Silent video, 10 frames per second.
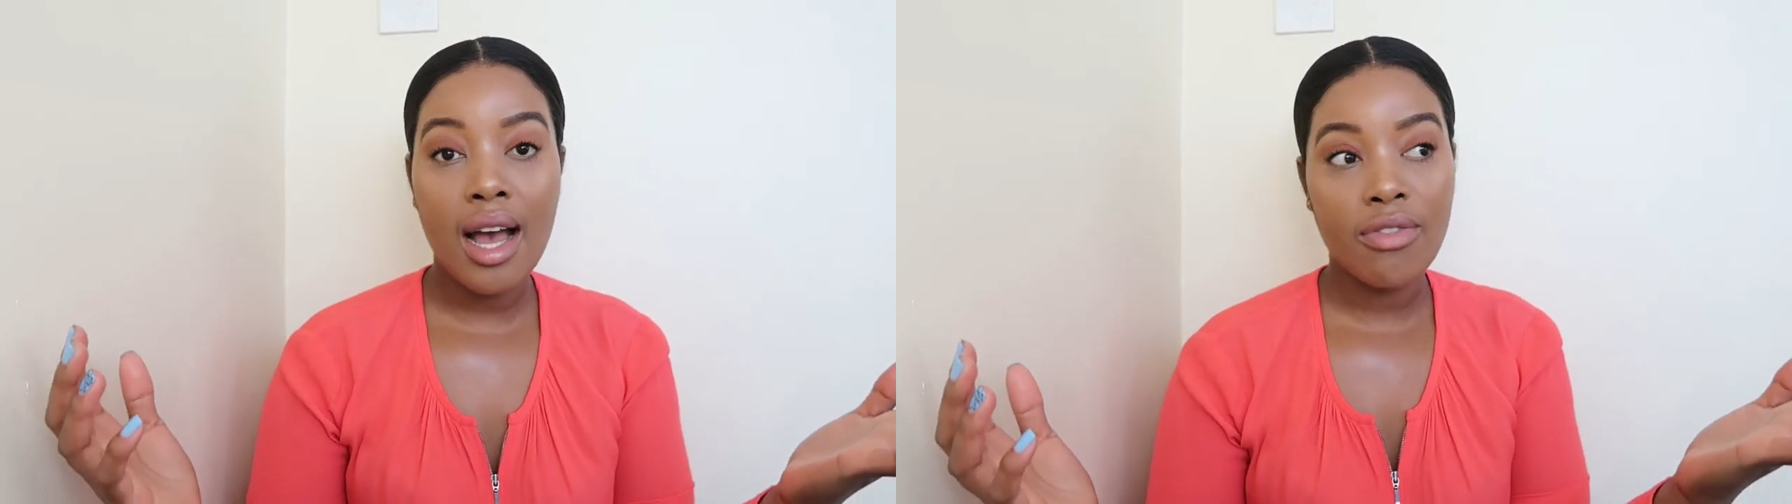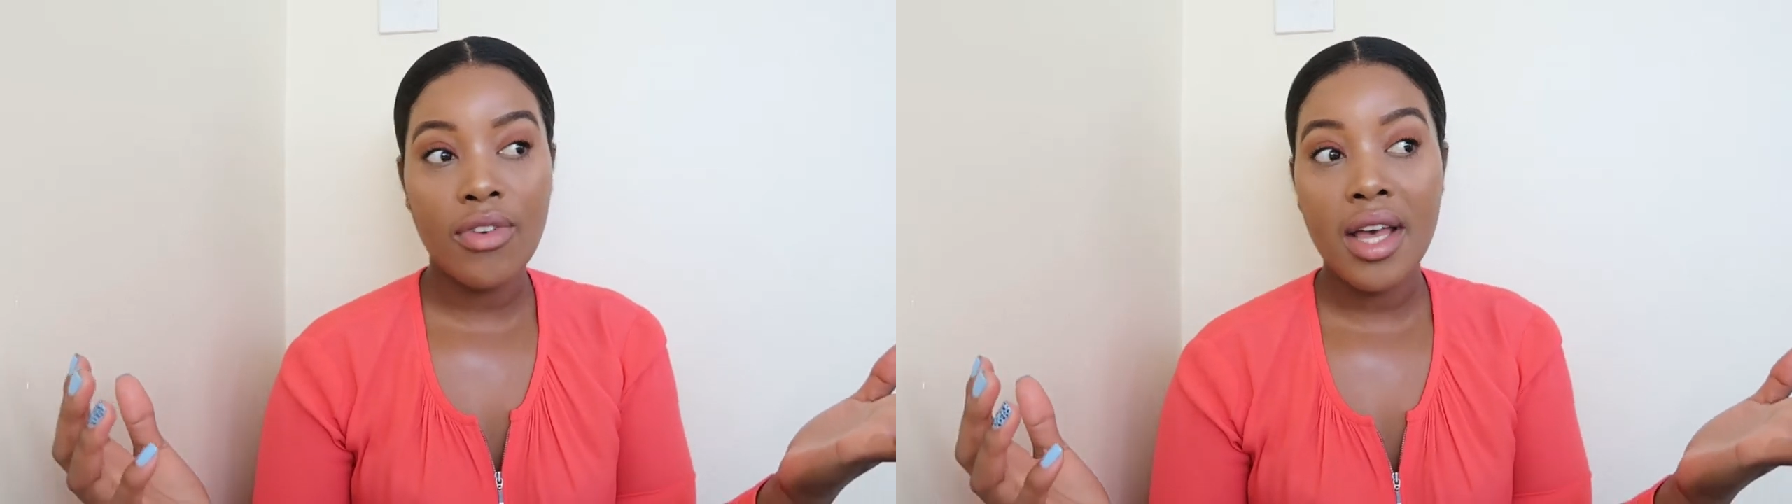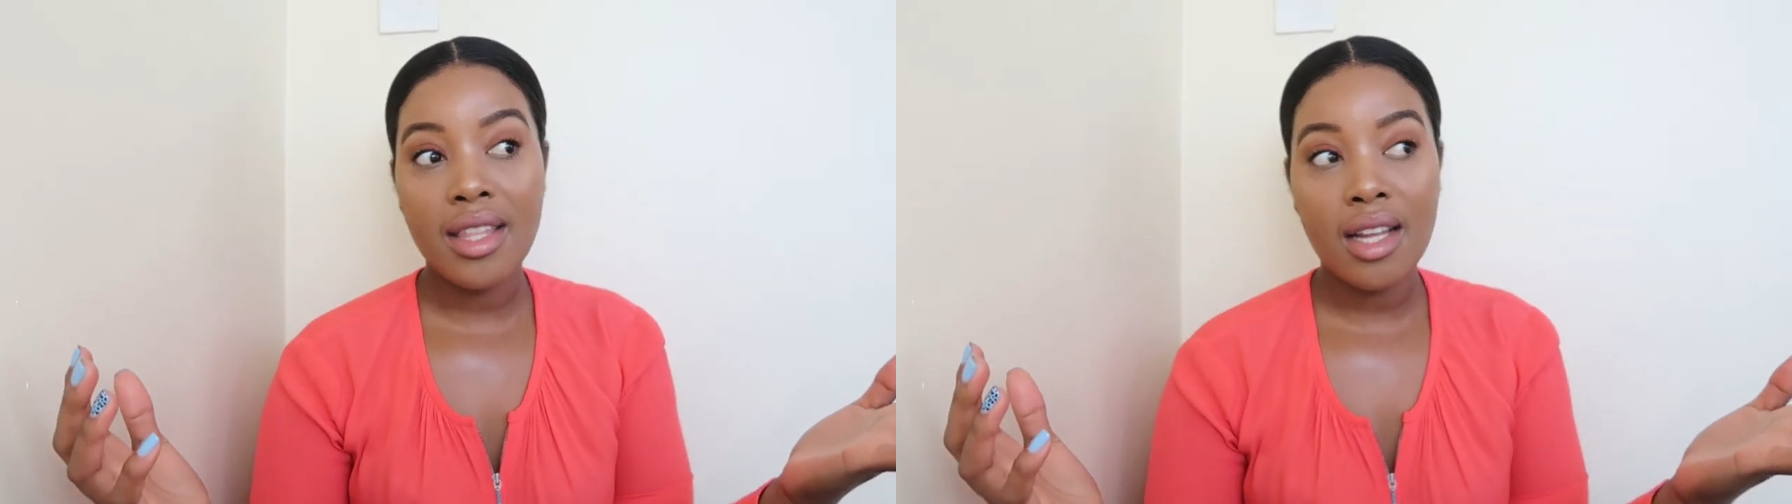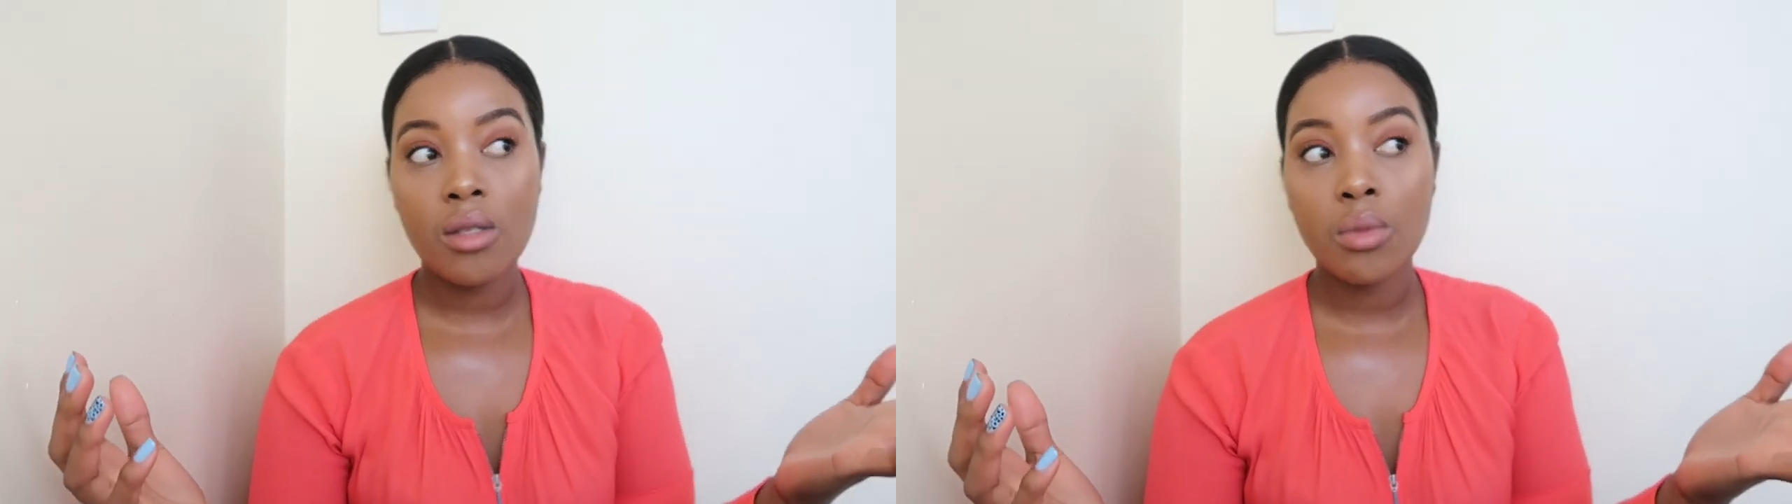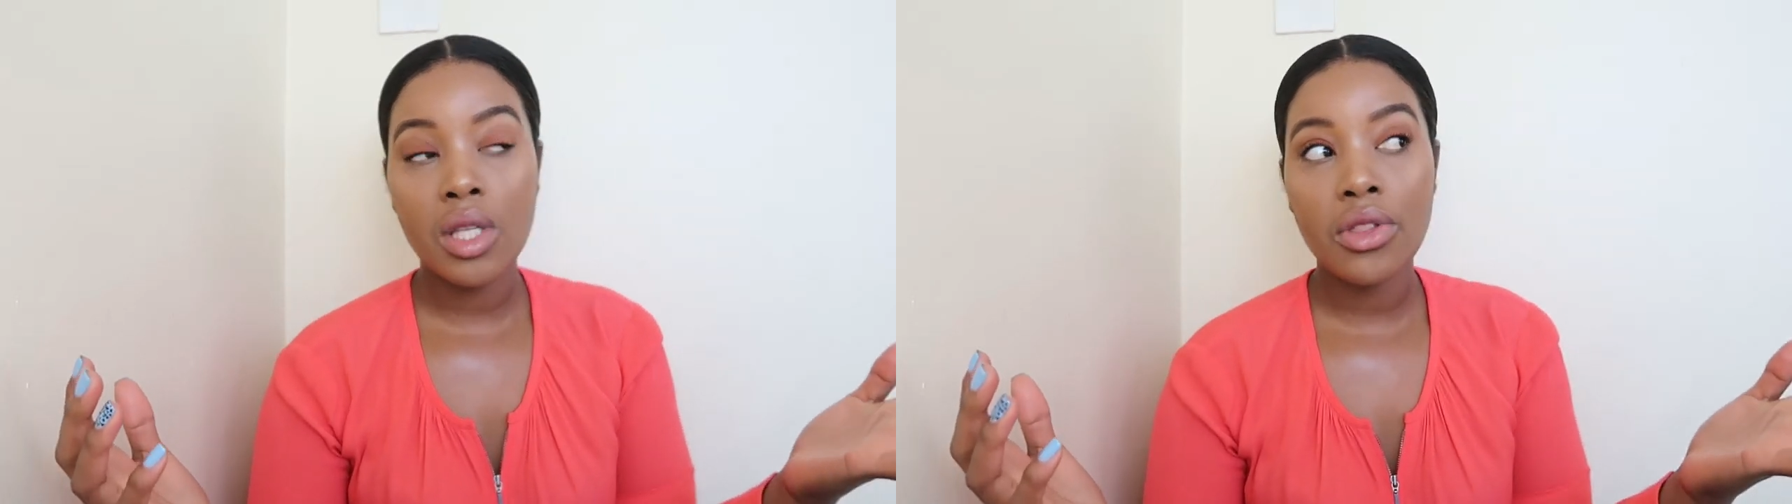I find
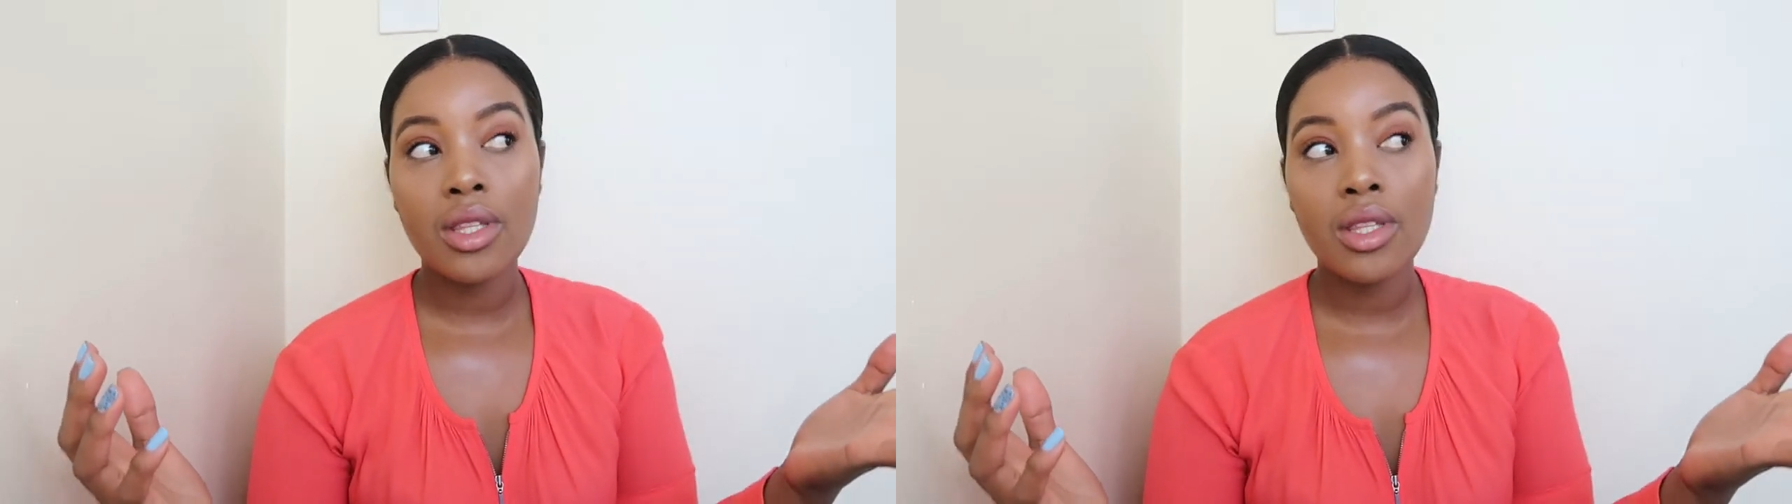that to be